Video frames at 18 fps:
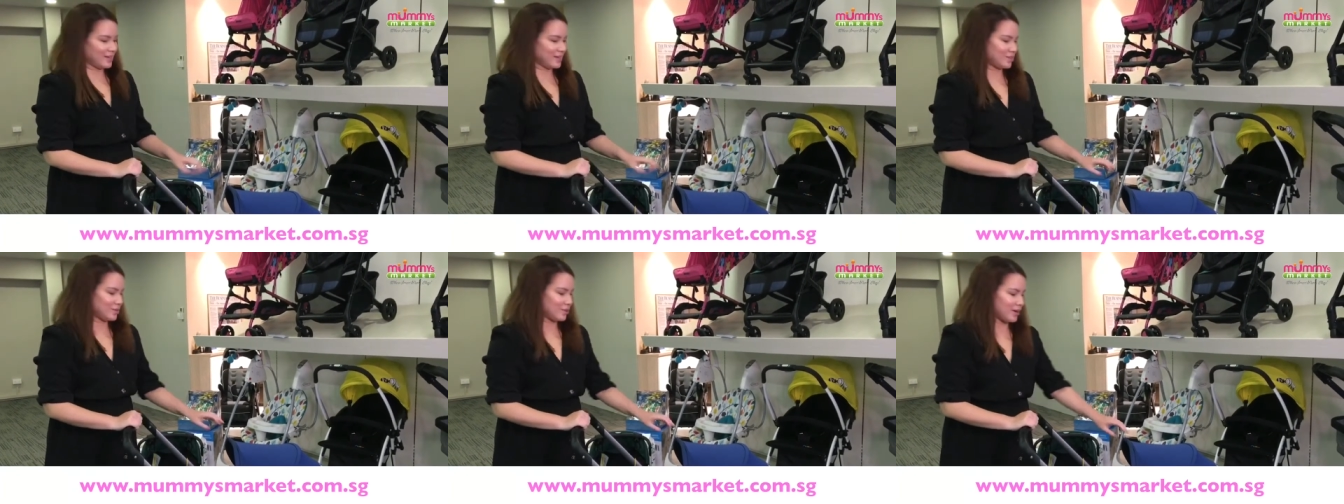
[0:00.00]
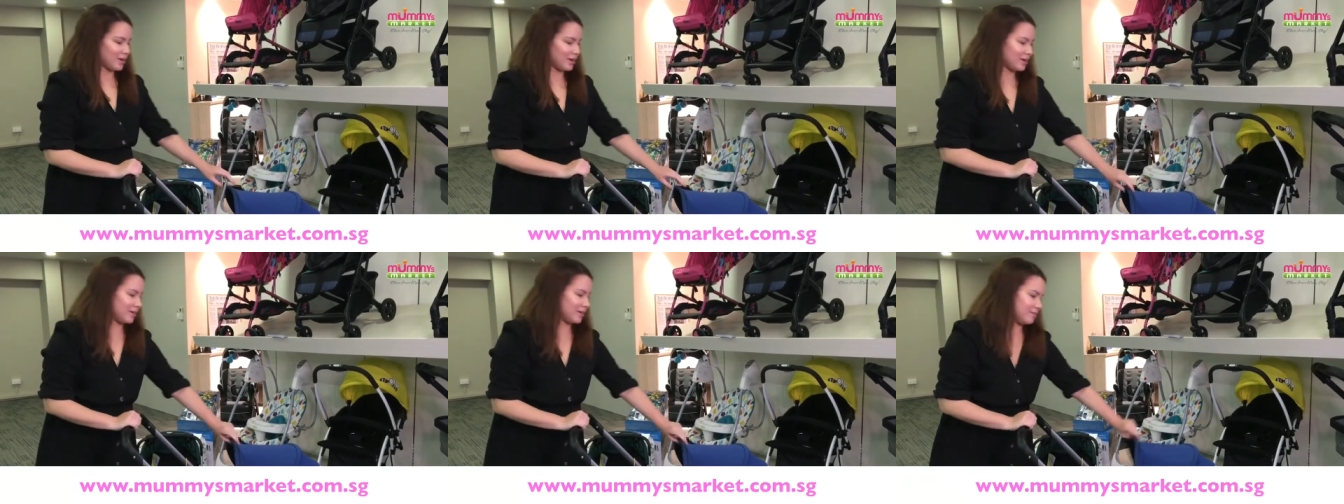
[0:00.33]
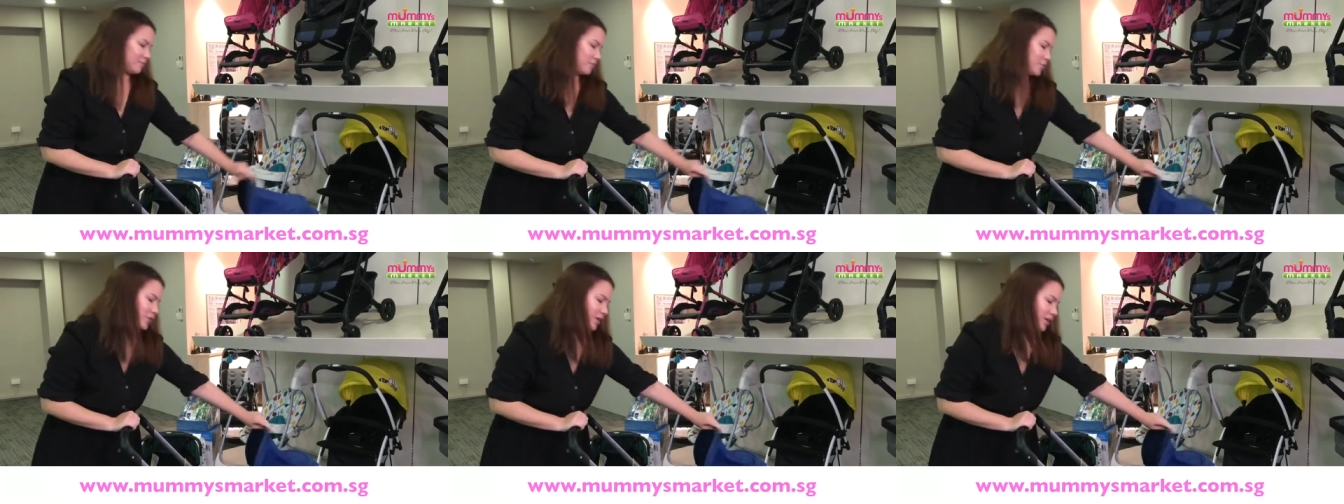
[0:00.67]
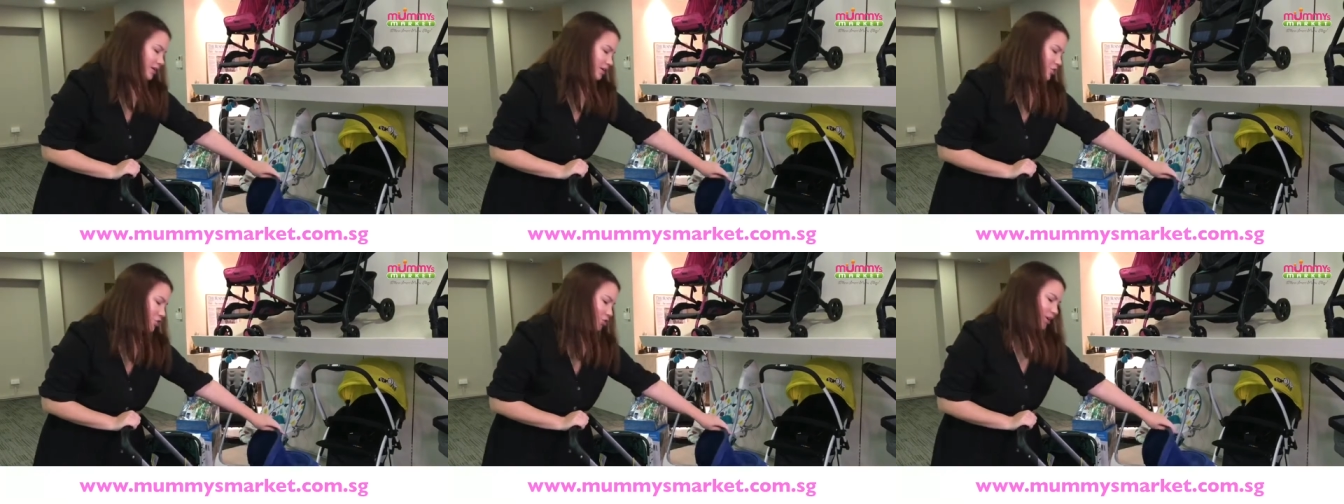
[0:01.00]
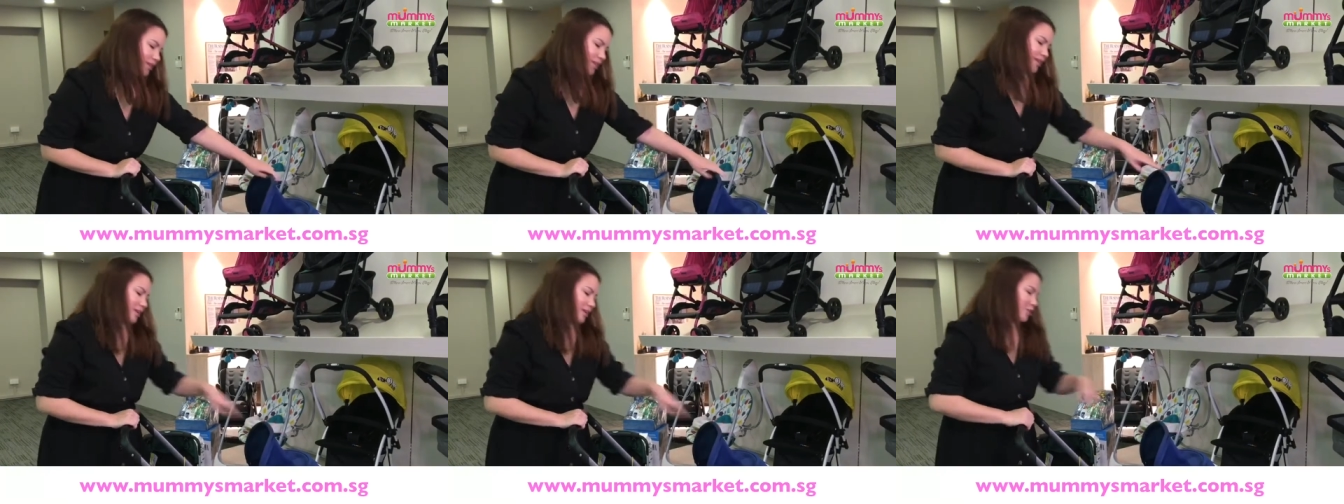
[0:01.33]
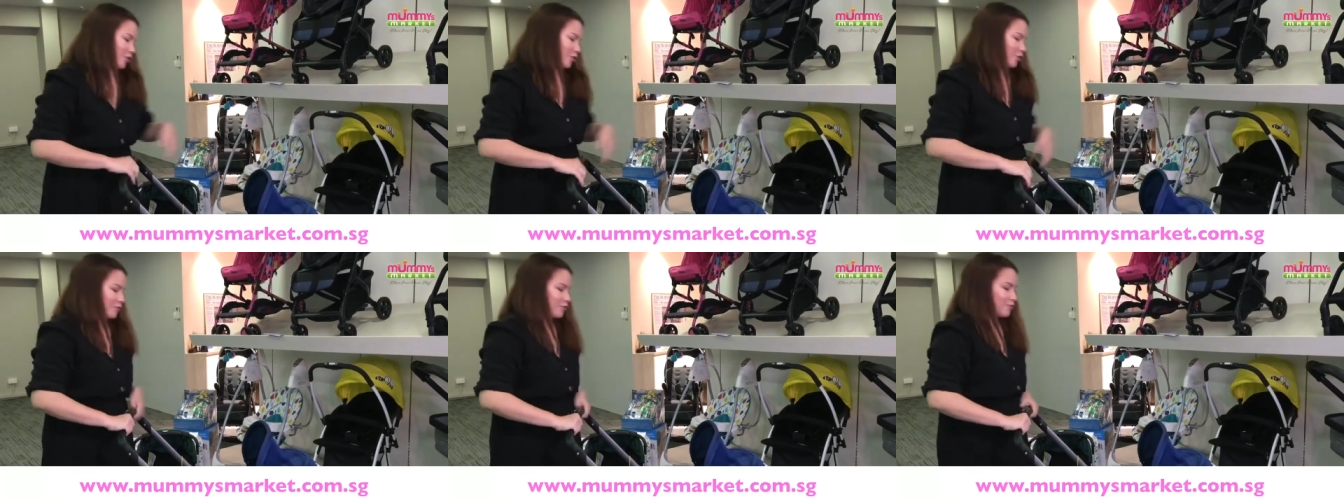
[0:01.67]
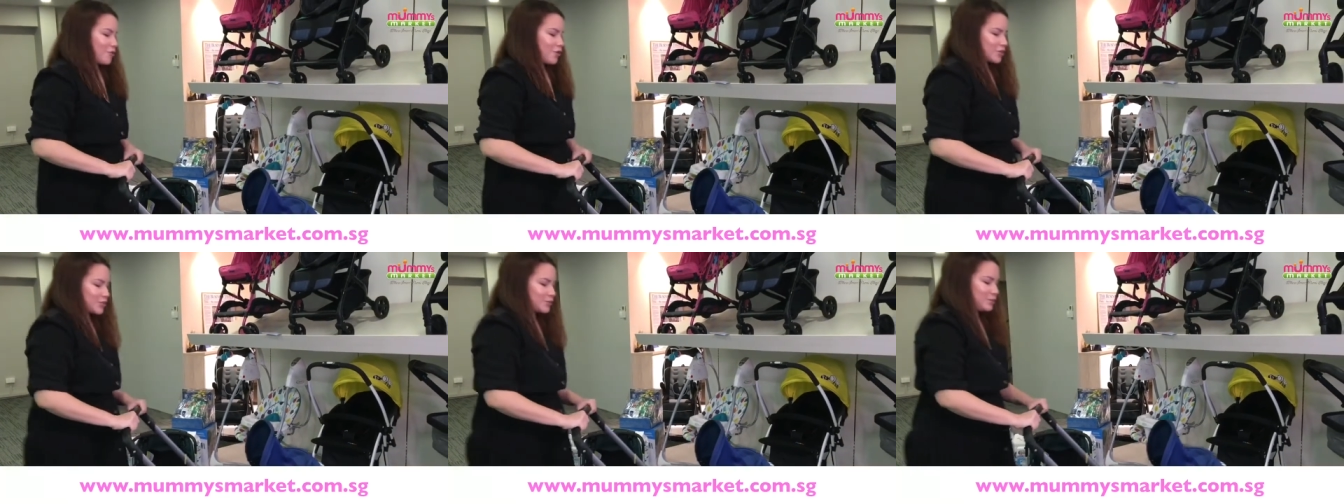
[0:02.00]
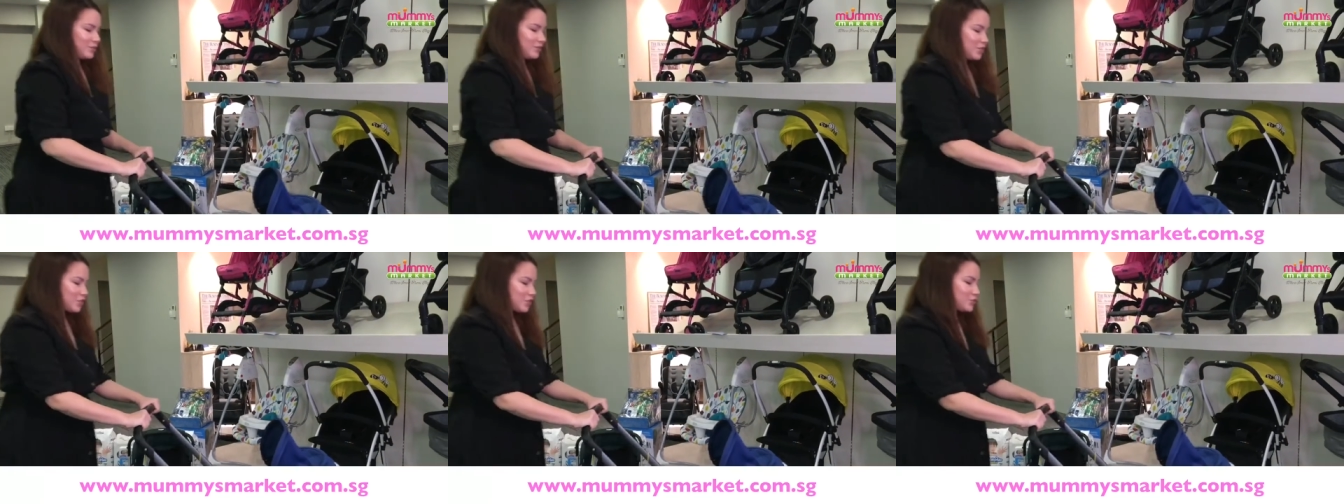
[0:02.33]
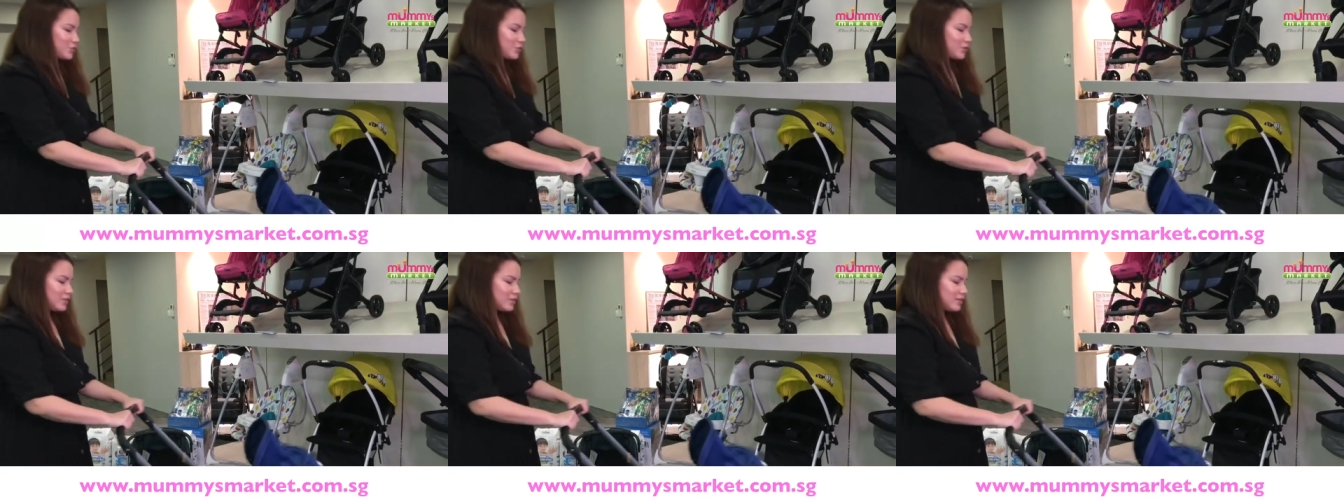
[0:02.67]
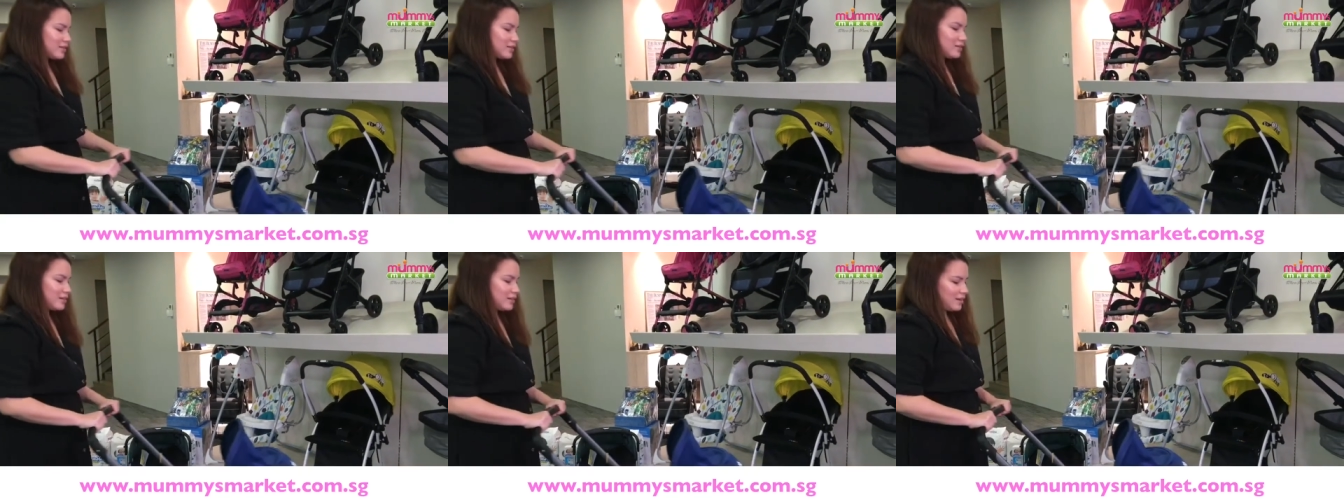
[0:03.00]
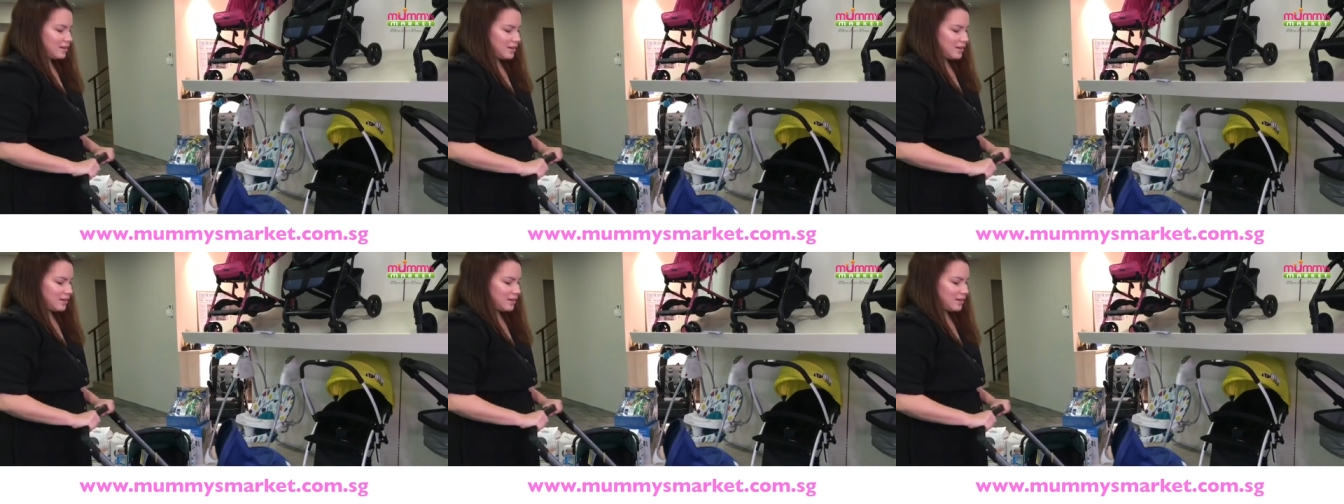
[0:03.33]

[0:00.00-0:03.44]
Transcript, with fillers: So uh, um, you can enjoy taking a lot of walks with this stroller